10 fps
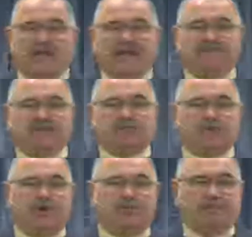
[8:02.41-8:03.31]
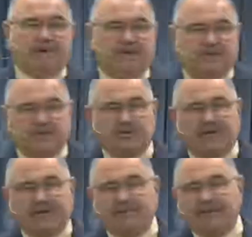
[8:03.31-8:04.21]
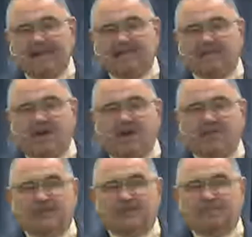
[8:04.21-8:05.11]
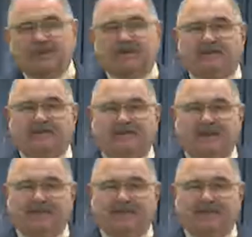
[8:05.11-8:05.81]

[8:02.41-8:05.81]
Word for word: the heavens were opened unto him, and he saw the Spirit of, the,